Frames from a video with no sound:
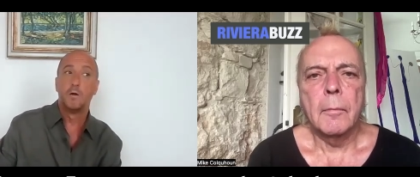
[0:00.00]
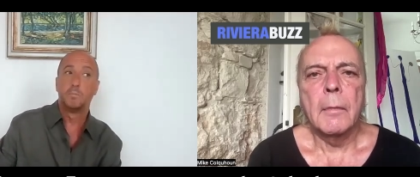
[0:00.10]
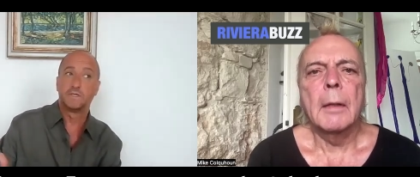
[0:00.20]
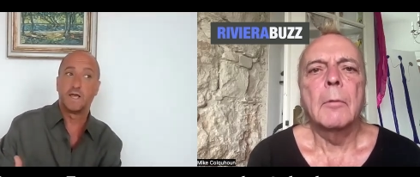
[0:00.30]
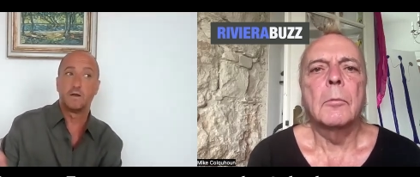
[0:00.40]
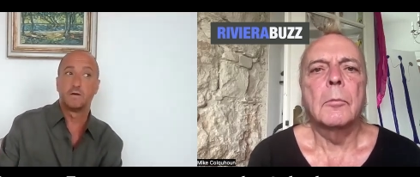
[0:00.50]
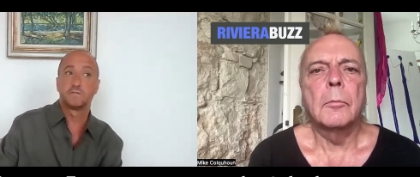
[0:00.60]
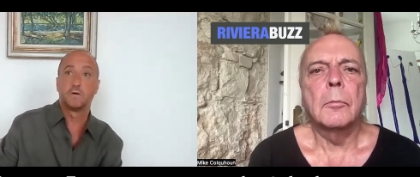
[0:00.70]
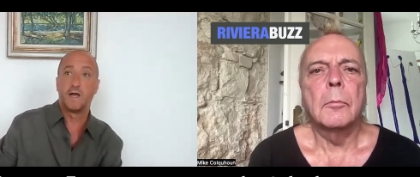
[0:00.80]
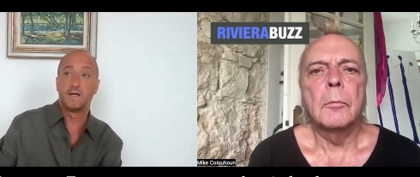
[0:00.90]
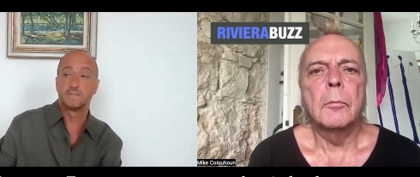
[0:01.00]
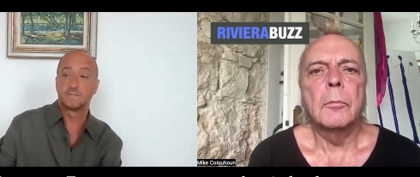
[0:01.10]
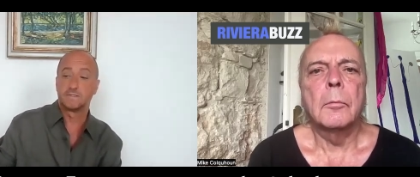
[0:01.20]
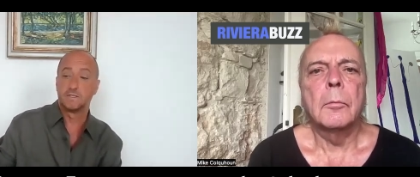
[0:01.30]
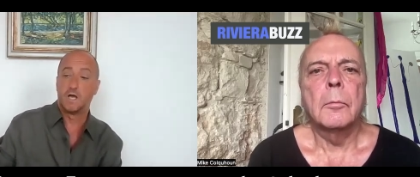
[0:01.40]
Speaker 1: but that also
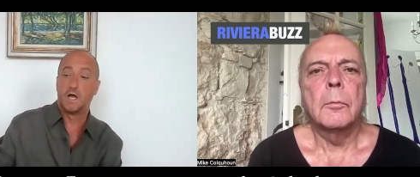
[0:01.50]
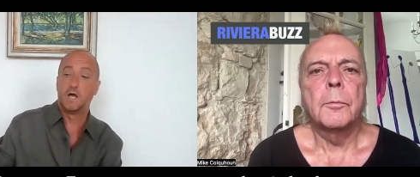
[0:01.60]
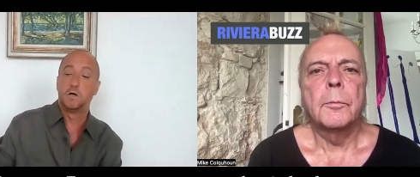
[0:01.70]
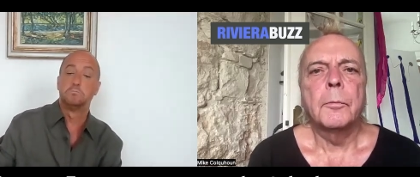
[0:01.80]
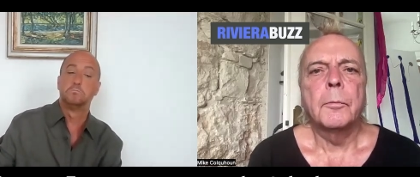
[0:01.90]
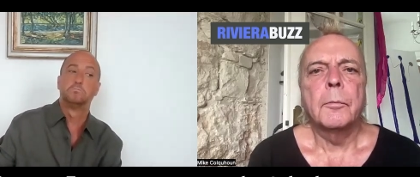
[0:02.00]
adds um,